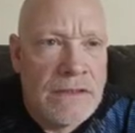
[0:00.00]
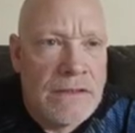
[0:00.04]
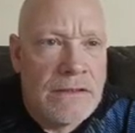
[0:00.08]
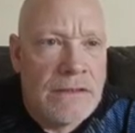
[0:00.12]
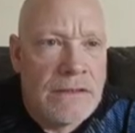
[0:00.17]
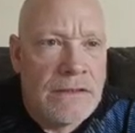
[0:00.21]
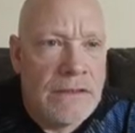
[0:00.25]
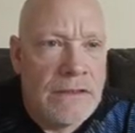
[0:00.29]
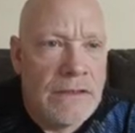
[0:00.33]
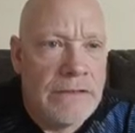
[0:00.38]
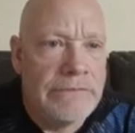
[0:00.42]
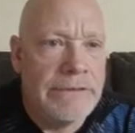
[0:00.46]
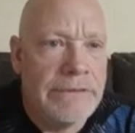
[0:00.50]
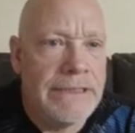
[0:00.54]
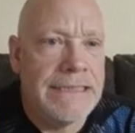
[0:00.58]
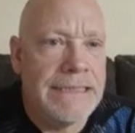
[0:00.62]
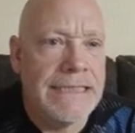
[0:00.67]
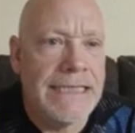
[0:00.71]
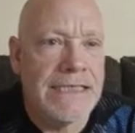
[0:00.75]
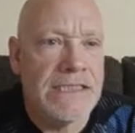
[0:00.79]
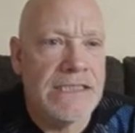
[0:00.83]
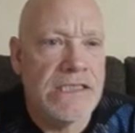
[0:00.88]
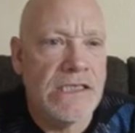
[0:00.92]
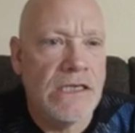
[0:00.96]
All right, that's a
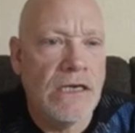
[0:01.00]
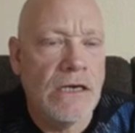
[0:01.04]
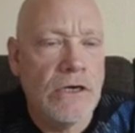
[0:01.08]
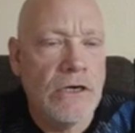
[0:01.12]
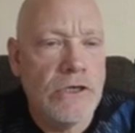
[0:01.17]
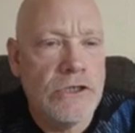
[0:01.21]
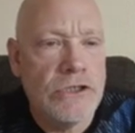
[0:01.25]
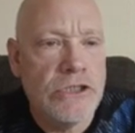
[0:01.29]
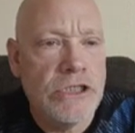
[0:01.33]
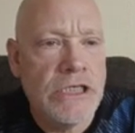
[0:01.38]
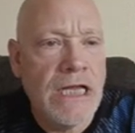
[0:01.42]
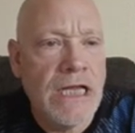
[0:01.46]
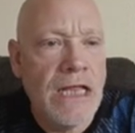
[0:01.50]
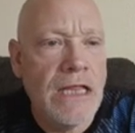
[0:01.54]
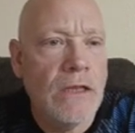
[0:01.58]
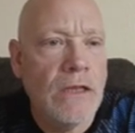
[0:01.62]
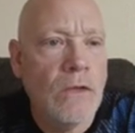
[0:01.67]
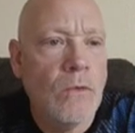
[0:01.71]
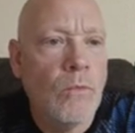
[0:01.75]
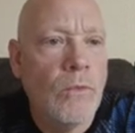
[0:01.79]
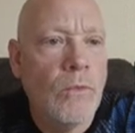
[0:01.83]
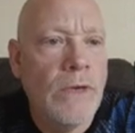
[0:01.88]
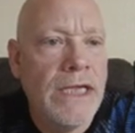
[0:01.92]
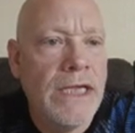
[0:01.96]
$100
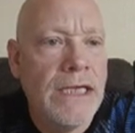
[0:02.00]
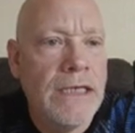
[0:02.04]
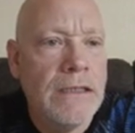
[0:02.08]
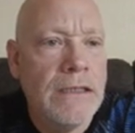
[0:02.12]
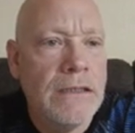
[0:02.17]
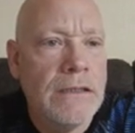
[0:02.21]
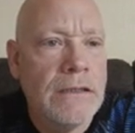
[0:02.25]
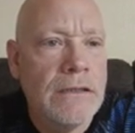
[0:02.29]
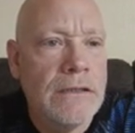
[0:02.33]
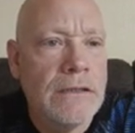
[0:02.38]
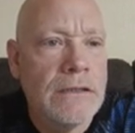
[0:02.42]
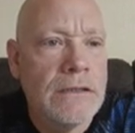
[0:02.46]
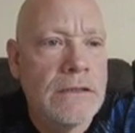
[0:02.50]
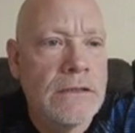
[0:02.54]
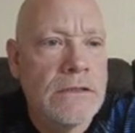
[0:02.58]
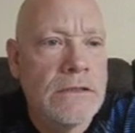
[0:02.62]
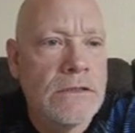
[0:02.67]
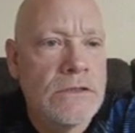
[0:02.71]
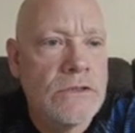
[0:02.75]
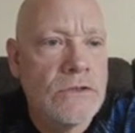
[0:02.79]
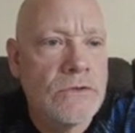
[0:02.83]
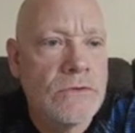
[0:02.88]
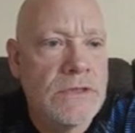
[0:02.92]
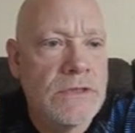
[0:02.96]
win. So
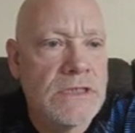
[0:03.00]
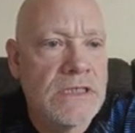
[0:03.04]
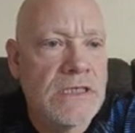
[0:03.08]
he's going to